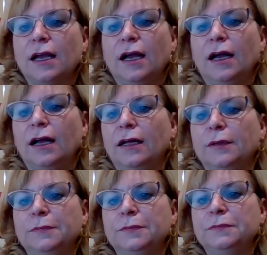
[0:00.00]

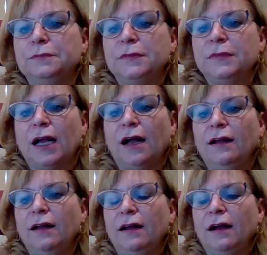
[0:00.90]
I
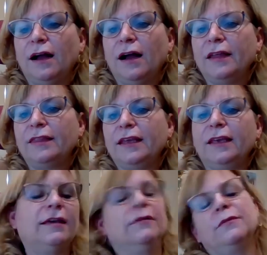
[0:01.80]

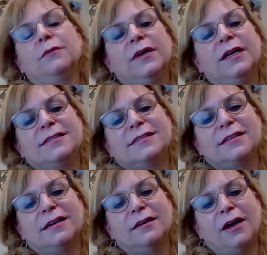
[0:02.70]
think it was
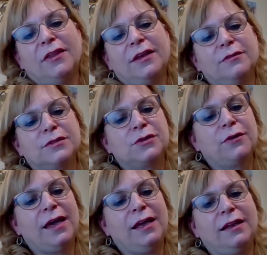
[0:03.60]
a
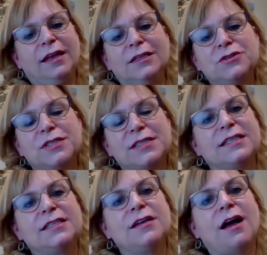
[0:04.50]
great,
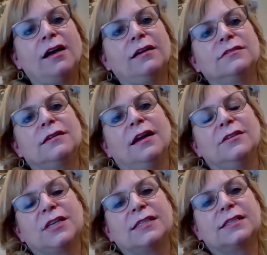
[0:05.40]
interesting talk,
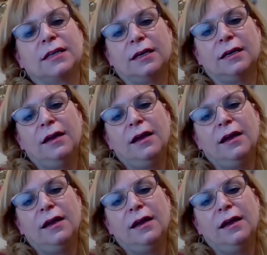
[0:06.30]
Jessica.